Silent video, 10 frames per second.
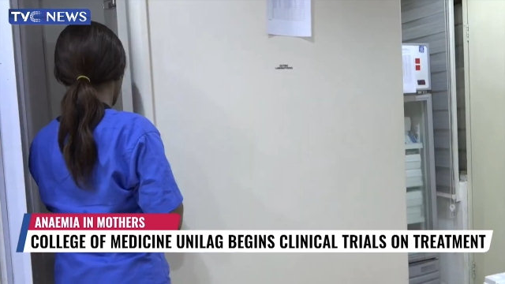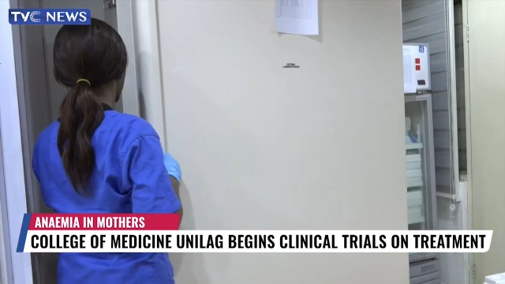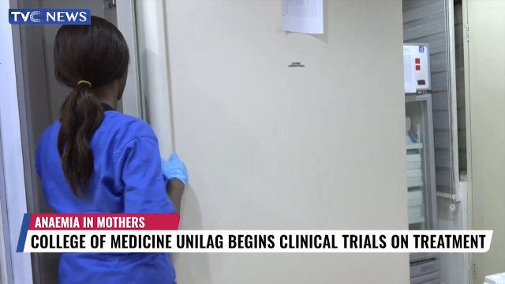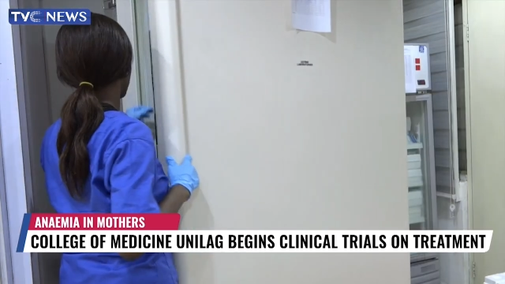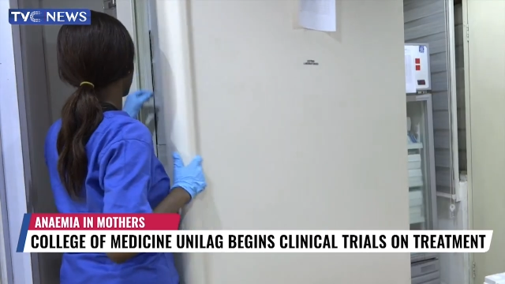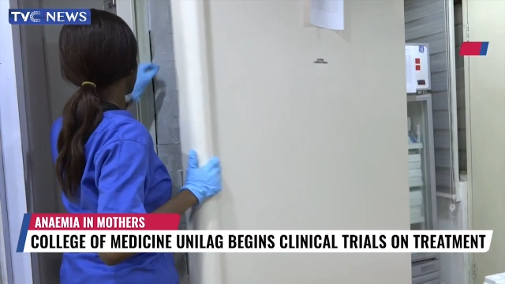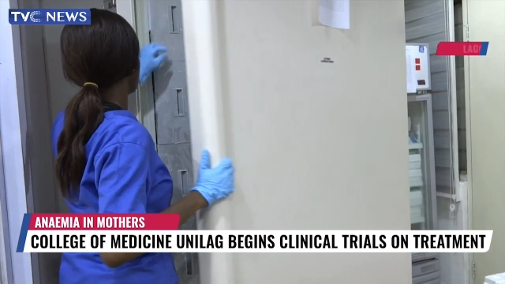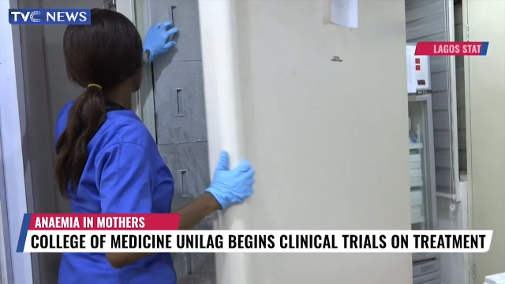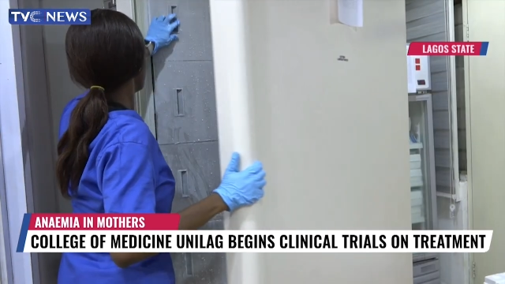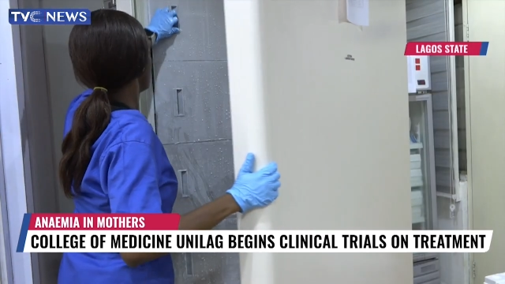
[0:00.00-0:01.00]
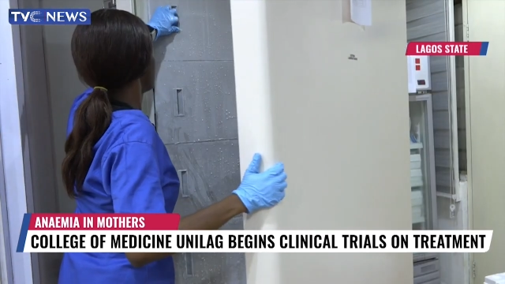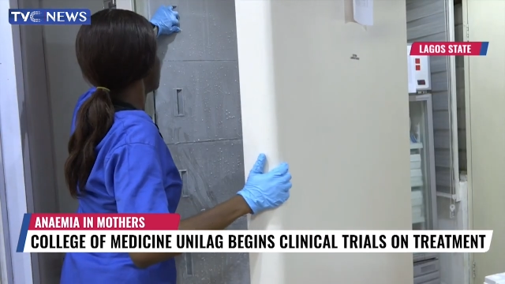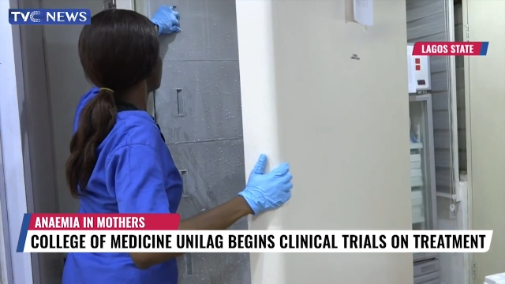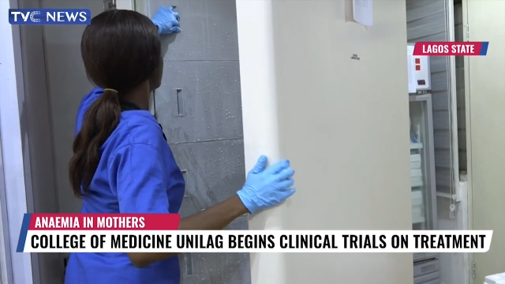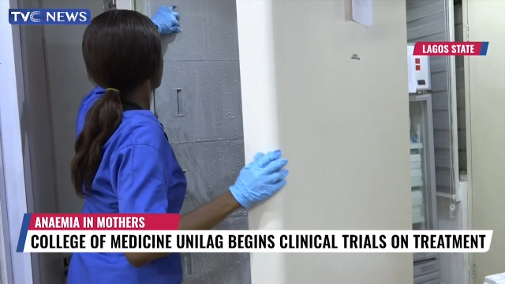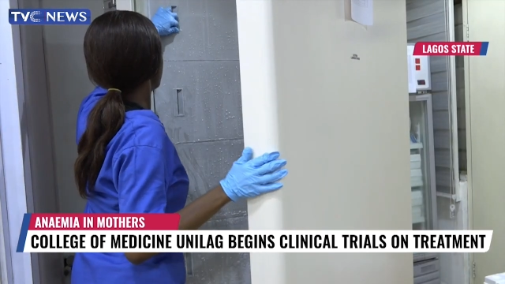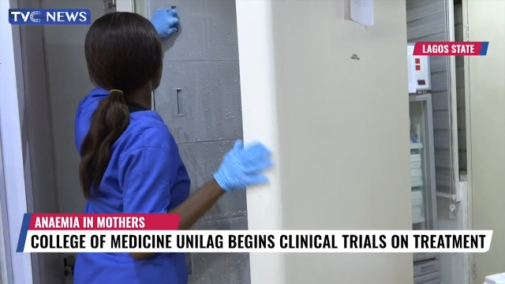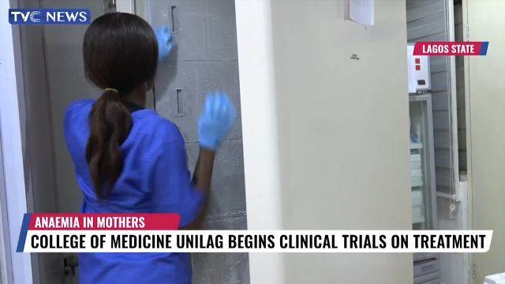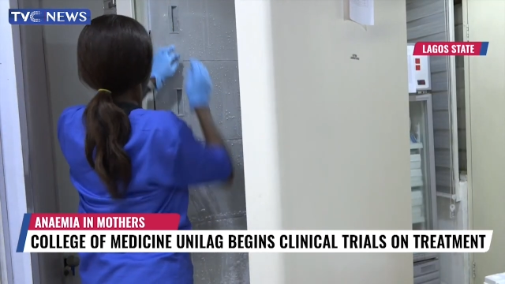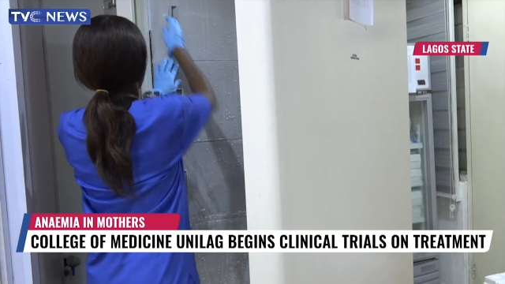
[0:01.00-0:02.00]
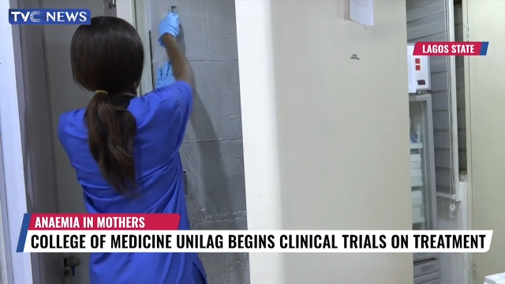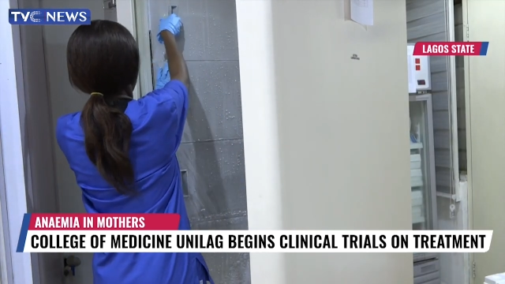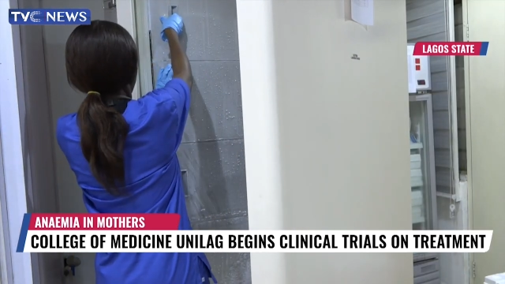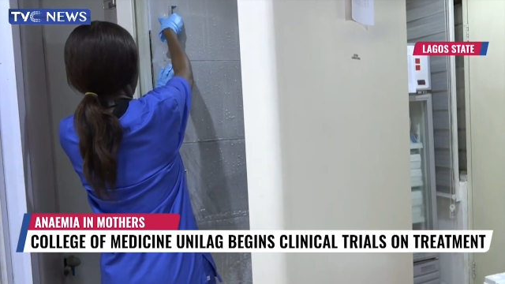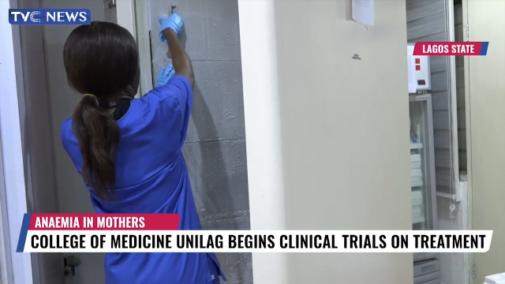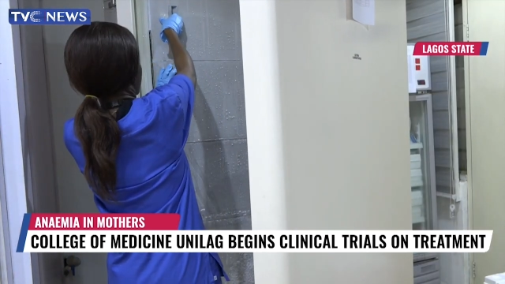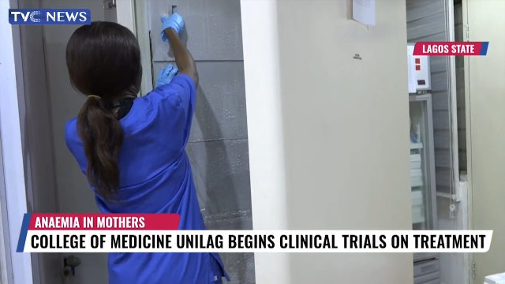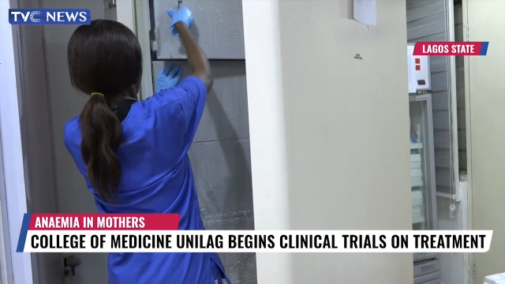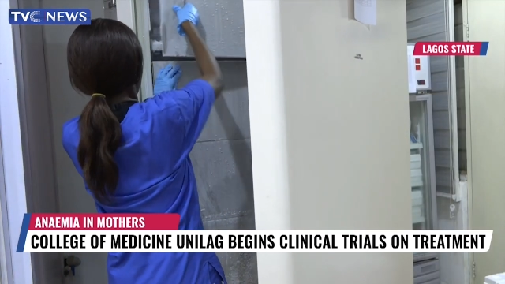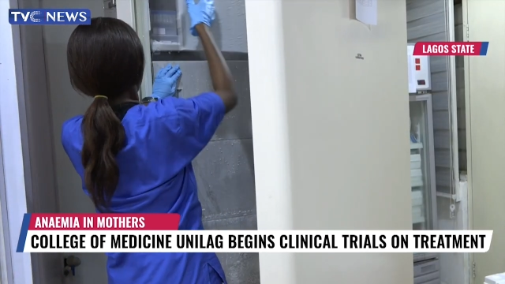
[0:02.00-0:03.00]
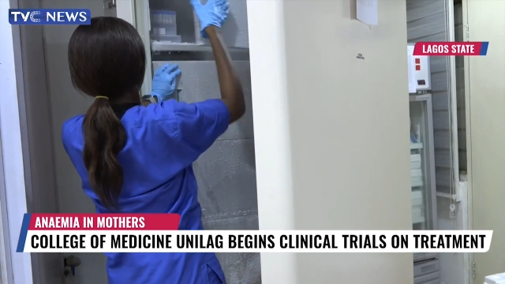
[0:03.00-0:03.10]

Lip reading: Nobody's mouth can be seen.